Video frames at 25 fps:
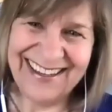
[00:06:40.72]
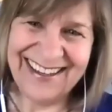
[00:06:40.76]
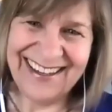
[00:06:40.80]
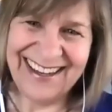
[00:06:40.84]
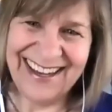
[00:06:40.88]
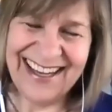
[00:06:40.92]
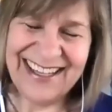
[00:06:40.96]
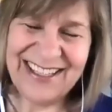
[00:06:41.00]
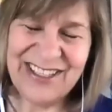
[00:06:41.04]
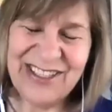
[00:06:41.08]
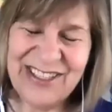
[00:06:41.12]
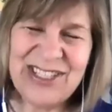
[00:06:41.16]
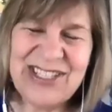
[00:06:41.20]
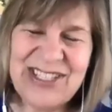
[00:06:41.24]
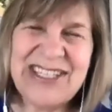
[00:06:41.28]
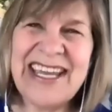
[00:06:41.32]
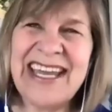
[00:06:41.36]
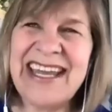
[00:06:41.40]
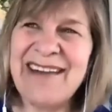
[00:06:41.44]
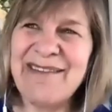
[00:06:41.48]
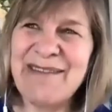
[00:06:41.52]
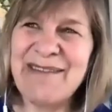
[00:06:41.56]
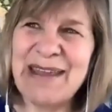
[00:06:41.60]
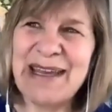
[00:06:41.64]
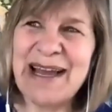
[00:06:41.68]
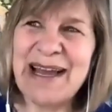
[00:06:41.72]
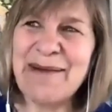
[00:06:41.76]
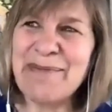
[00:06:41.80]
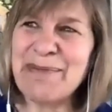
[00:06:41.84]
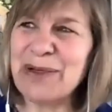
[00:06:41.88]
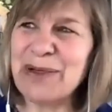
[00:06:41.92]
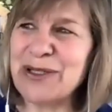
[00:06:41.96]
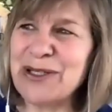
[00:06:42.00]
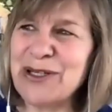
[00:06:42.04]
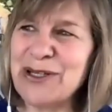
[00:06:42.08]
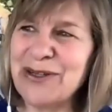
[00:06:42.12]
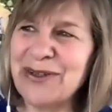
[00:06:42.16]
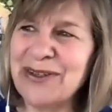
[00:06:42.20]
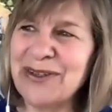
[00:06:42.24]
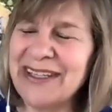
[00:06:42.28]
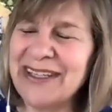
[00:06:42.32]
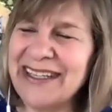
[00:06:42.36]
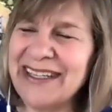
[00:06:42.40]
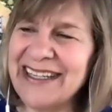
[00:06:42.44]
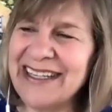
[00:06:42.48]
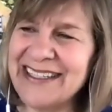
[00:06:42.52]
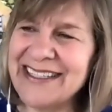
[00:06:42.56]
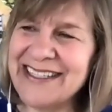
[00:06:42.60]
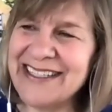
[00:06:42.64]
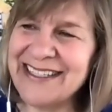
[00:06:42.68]
And just to have the
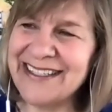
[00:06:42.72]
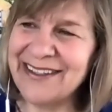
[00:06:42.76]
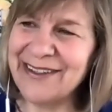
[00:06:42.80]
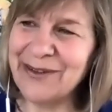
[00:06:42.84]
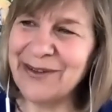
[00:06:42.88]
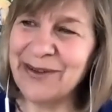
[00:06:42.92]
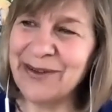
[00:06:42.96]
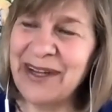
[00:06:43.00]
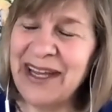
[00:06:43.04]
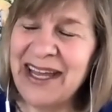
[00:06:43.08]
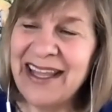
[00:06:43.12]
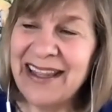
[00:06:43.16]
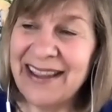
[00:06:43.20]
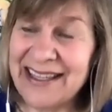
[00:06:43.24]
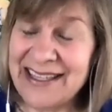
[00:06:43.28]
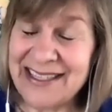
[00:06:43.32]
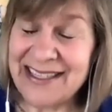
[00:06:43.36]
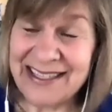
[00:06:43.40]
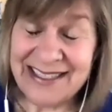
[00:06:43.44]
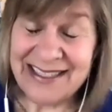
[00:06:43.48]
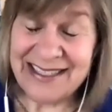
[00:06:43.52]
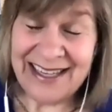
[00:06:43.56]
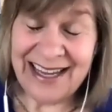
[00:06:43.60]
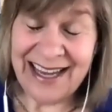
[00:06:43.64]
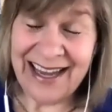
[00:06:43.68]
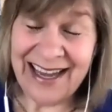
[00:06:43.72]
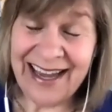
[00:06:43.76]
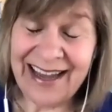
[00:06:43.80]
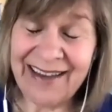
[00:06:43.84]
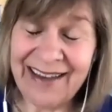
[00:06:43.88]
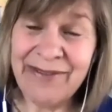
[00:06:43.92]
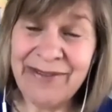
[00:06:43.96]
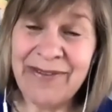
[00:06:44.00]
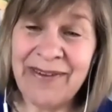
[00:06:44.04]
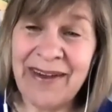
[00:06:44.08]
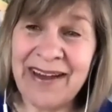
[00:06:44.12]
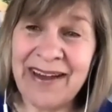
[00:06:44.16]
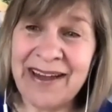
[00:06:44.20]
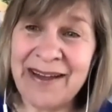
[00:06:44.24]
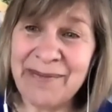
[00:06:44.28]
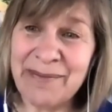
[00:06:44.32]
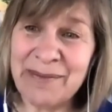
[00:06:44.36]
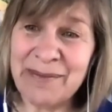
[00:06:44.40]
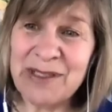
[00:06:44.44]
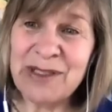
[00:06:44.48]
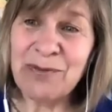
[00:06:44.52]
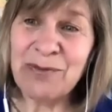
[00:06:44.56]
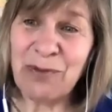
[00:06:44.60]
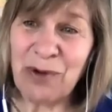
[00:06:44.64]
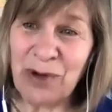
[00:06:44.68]
opportunity to the staff,
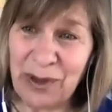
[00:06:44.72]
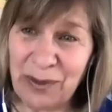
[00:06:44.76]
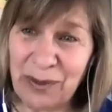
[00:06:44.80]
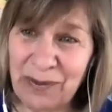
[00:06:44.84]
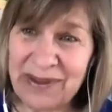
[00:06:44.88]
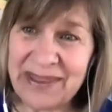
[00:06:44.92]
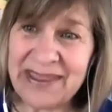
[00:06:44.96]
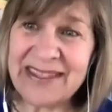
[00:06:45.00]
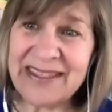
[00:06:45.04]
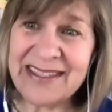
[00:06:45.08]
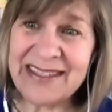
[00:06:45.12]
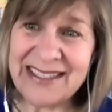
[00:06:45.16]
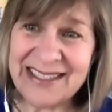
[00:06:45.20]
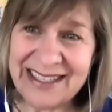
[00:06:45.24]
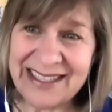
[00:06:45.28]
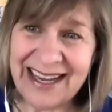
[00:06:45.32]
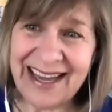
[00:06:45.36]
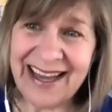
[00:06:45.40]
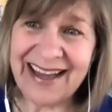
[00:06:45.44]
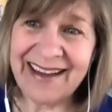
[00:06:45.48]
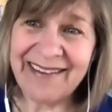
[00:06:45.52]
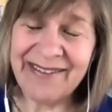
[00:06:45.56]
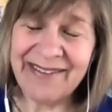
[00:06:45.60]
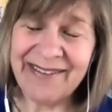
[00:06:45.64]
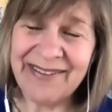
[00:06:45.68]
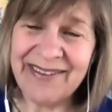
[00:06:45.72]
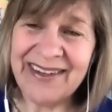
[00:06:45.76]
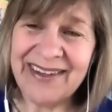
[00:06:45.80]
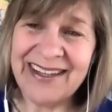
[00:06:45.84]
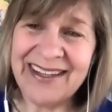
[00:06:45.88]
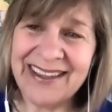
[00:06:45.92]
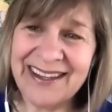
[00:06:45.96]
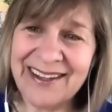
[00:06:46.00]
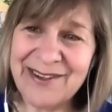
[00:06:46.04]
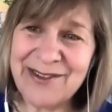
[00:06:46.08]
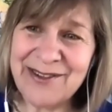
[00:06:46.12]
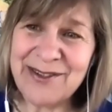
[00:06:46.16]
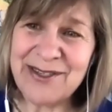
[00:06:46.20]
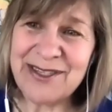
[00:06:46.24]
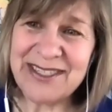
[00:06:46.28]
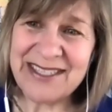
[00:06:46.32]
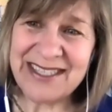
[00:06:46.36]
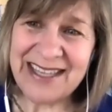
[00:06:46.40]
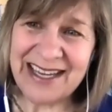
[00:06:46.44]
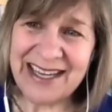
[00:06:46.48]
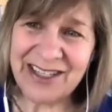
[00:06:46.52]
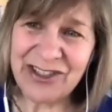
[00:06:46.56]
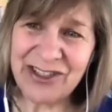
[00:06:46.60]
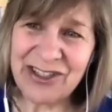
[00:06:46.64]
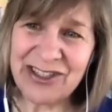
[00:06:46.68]
to work with the staff in those
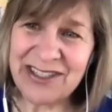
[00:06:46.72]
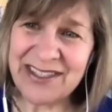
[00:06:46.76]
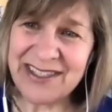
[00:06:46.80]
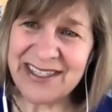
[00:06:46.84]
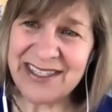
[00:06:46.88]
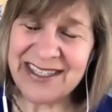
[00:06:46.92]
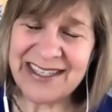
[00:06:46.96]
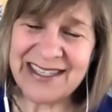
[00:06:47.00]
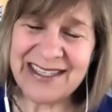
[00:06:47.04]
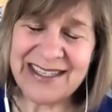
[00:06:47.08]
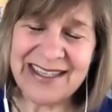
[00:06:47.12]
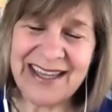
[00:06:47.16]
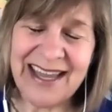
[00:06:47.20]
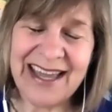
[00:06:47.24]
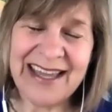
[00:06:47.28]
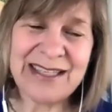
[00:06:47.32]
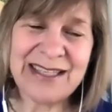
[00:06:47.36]
sessions has